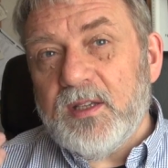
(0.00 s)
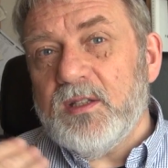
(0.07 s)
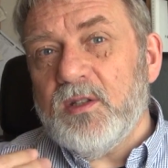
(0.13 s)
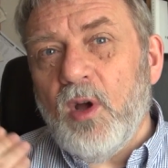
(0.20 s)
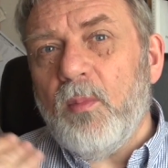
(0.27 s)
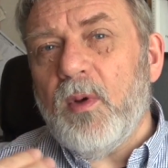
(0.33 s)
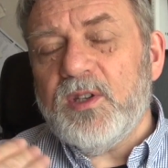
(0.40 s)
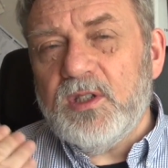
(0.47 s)
There's
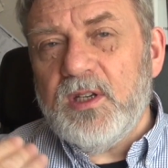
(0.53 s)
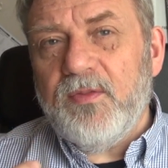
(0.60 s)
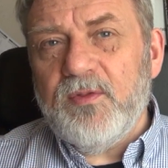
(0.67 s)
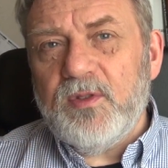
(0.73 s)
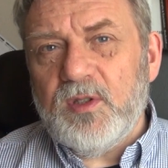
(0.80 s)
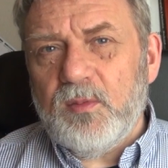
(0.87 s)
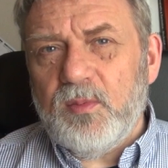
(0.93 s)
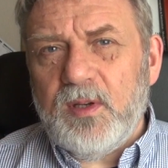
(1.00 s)
not much
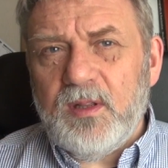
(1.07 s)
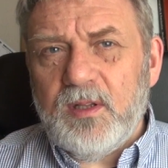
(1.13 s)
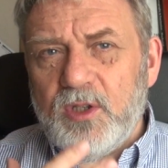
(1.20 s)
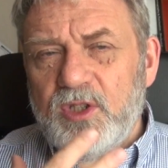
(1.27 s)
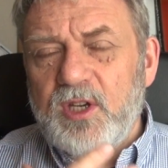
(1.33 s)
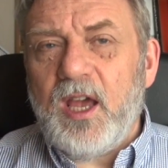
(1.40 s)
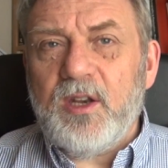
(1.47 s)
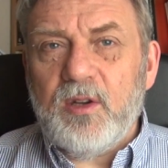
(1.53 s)
difference between the
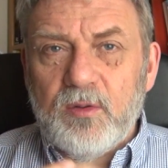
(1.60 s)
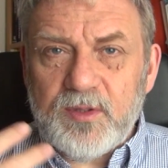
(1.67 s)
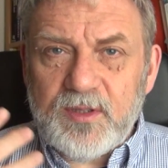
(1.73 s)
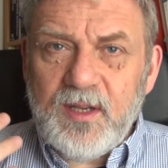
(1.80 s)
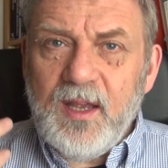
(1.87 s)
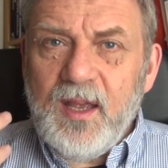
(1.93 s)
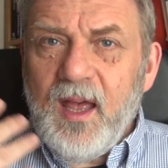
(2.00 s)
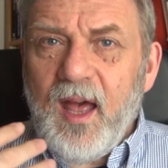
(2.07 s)
shadows
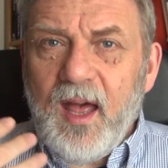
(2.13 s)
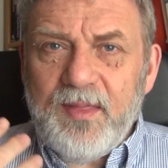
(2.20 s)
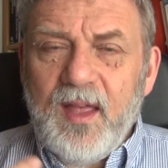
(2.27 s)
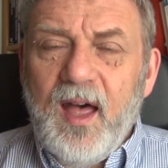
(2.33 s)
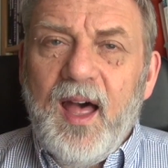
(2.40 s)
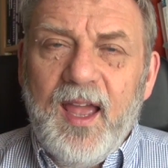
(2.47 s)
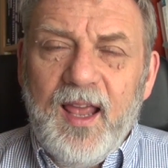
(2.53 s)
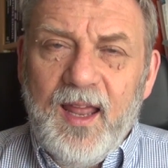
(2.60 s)
and the
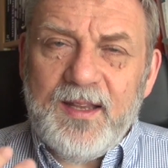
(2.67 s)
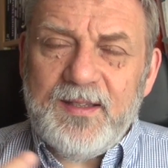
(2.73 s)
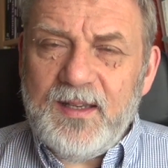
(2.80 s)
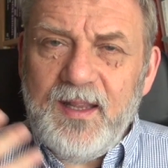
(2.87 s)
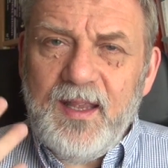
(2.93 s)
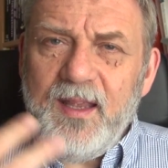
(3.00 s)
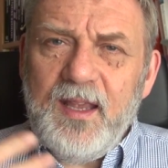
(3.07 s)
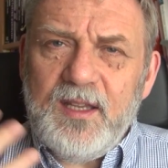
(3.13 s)
highlights.
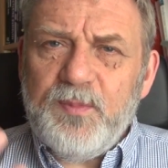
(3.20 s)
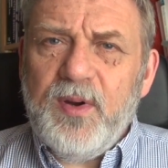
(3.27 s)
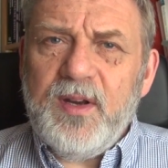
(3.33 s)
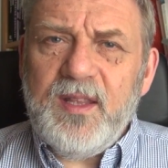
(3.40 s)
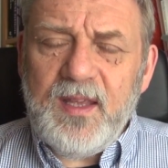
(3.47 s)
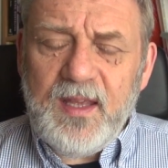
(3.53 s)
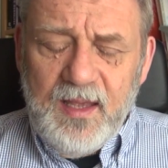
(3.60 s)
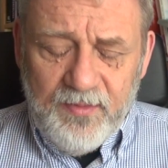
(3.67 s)
It's
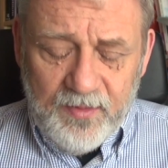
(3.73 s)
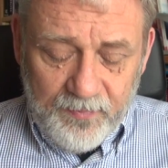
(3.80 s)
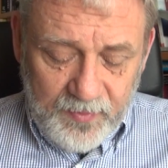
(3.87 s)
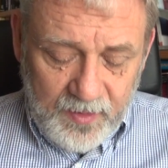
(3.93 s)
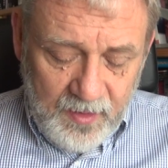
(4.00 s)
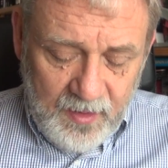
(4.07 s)
pretty even.